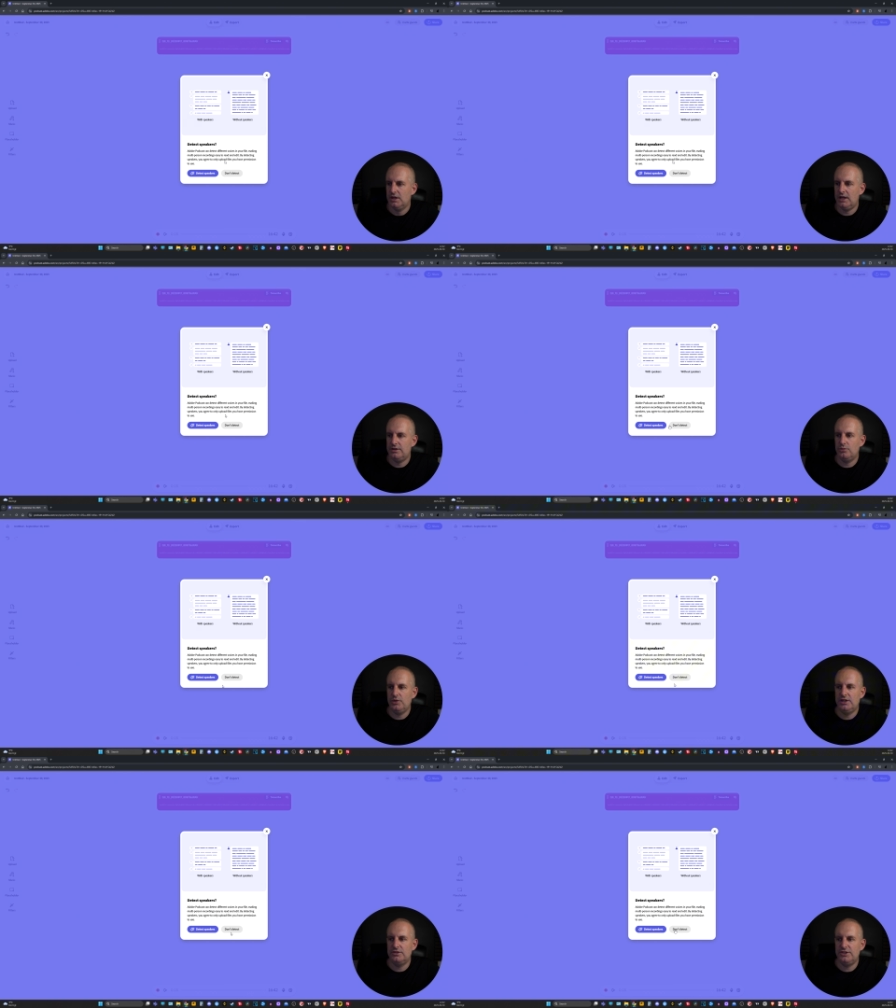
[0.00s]
and
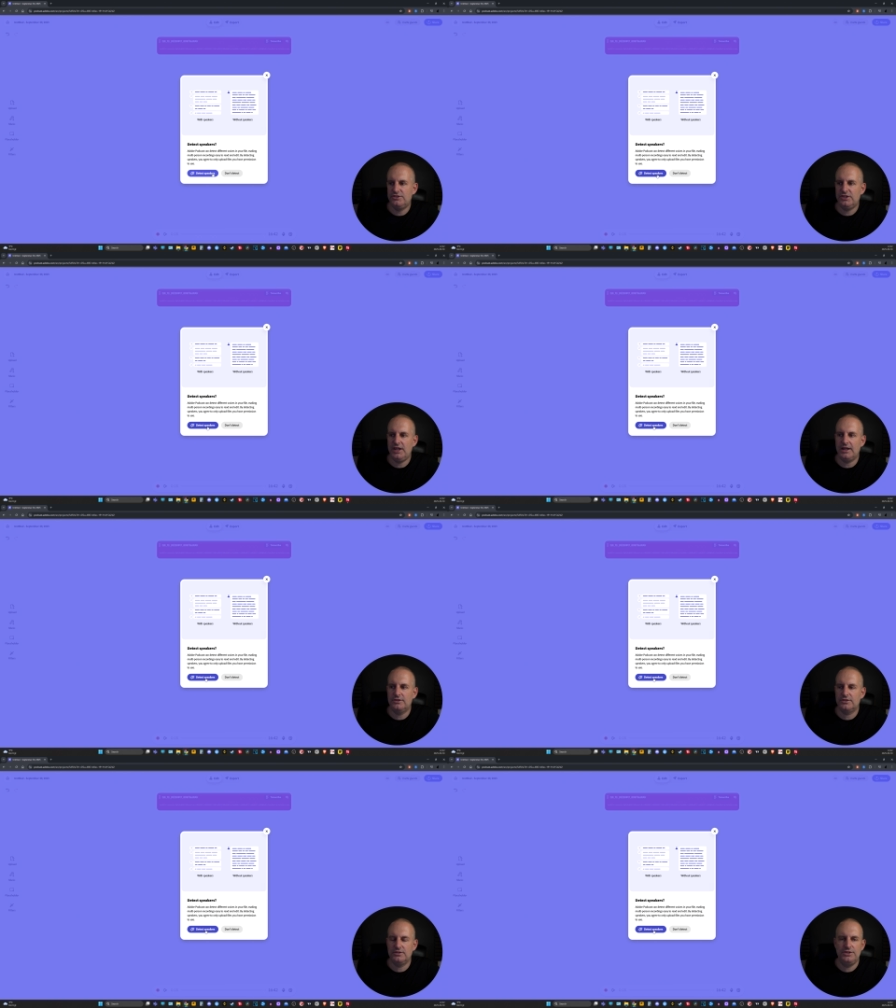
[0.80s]
we can
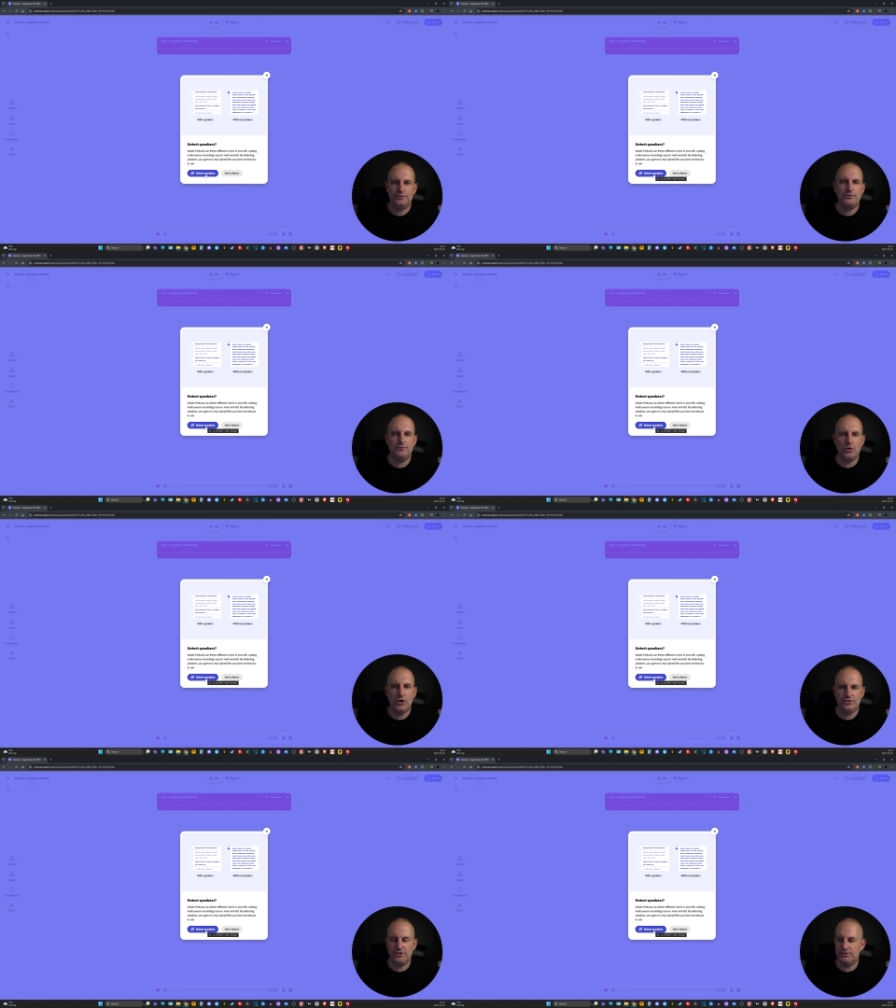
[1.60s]
detect different
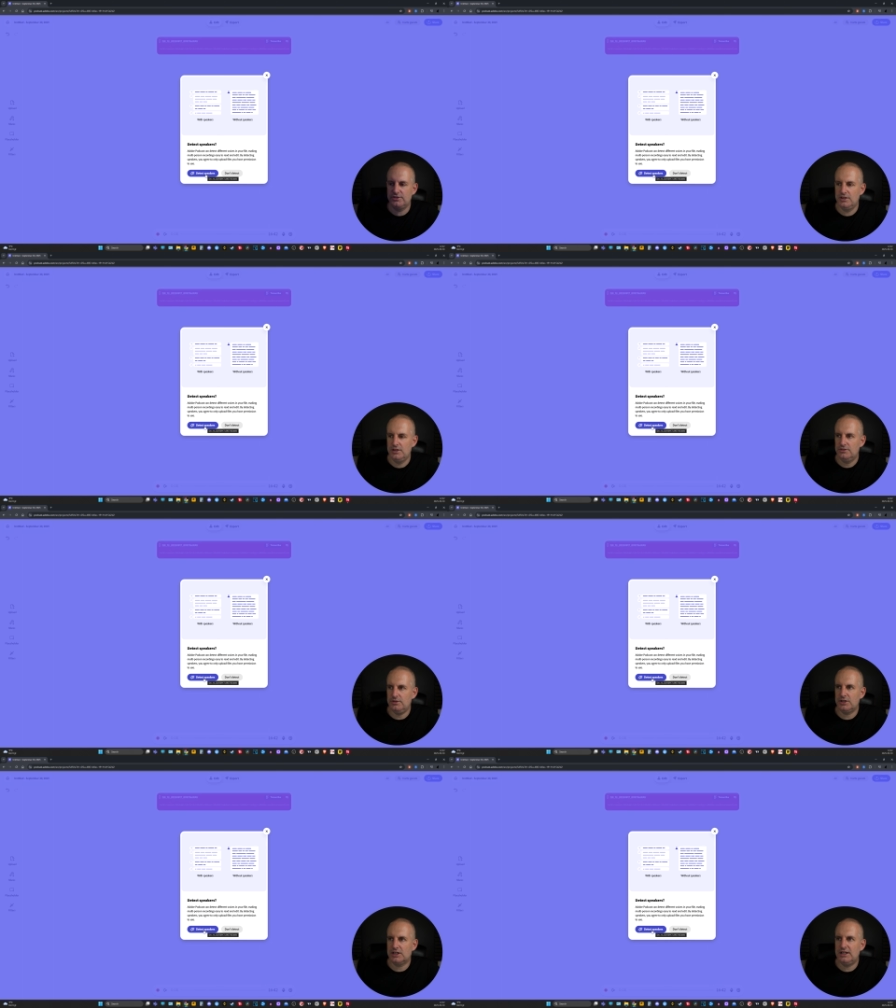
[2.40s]
voices. So
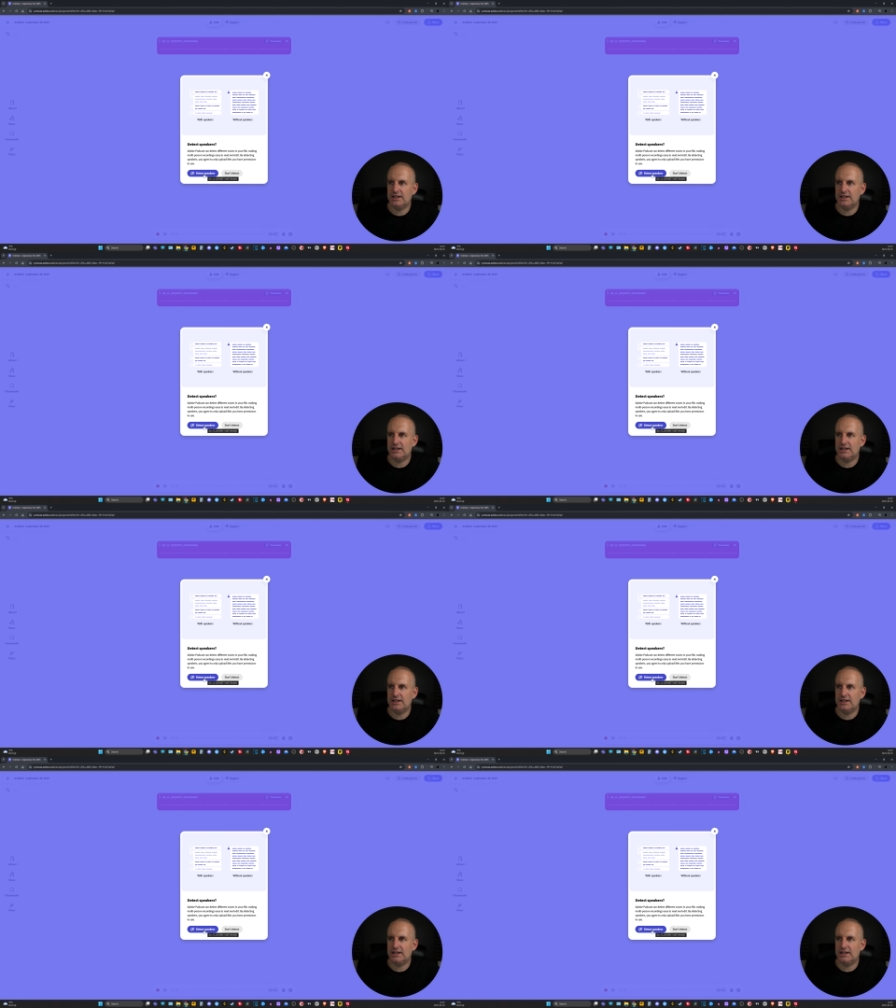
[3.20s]
I'm going to